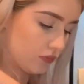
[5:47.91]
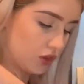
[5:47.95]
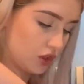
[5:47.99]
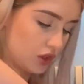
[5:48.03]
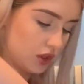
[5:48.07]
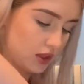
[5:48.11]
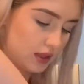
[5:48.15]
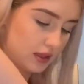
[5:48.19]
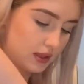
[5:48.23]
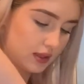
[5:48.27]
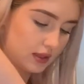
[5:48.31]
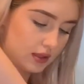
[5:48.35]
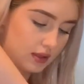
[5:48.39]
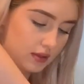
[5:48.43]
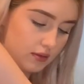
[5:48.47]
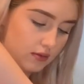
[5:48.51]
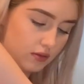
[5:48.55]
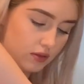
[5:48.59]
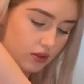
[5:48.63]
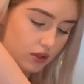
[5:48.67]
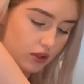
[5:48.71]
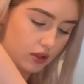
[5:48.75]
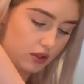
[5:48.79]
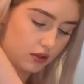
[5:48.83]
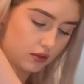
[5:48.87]
just,
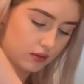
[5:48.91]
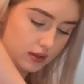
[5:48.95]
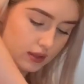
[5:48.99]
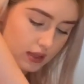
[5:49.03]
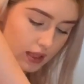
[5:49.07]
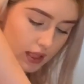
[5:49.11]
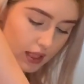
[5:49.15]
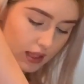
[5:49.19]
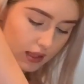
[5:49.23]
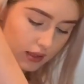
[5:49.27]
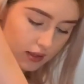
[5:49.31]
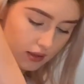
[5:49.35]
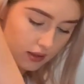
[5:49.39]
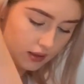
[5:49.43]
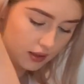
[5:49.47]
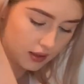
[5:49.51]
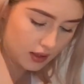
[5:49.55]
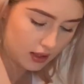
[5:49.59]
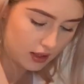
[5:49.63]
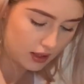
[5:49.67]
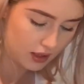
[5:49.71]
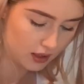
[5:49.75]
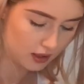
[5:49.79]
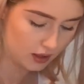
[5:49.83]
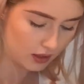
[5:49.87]
you know, take
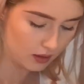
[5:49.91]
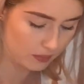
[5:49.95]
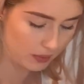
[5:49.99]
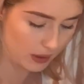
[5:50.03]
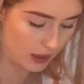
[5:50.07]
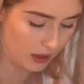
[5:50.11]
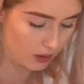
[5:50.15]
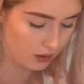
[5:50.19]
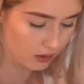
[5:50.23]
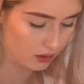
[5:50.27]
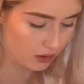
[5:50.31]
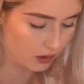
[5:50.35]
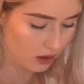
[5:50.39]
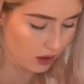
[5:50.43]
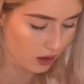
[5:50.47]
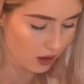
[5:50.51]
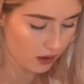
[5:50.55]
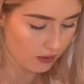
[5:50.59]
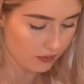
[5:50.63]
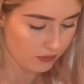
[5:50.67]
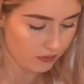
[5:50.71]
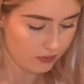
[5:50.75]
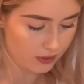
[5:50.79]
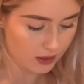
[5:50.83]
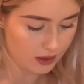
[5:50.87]
the powder
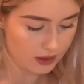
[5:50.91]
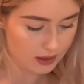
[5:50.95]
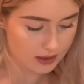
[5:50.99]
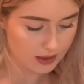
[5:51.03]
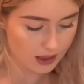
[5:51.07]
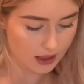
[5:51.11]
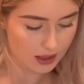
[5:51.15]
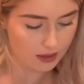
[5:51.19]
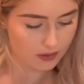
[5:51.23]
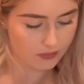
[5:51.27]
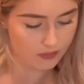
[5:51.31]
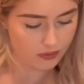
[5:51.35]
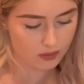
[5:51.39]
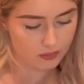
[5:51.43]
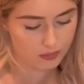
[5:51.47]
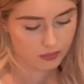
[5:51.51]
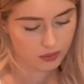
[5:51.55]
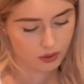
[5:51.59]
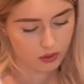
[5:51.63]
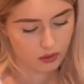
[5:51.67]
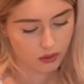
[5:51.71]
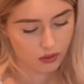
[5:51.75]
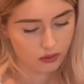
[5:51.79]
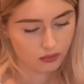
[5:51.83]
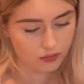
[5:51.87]
off the side of the
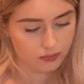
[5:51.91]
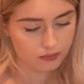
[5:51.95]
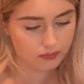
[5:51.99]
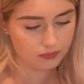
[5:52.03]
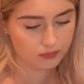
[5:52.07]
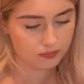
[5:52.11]
bowl.